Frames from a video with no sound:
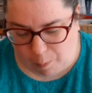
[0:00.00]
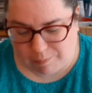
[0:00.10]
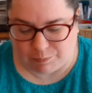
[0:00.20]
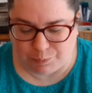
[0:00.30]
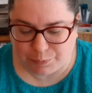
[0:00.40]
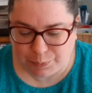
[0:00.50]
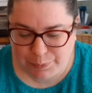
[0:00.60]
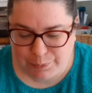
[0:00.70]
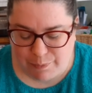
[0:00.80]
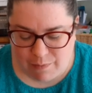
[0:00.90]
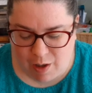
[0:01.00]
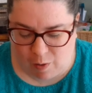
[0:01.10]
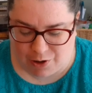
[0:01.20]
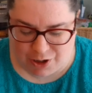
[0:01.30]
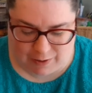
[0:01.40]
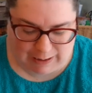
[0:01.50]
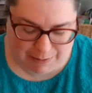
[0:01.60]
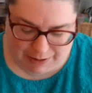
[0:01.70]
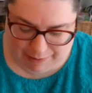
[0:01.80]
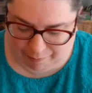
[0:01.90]
Mm. Oh, I should
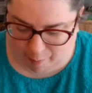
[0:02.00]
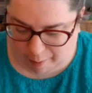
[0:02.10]
have a knife.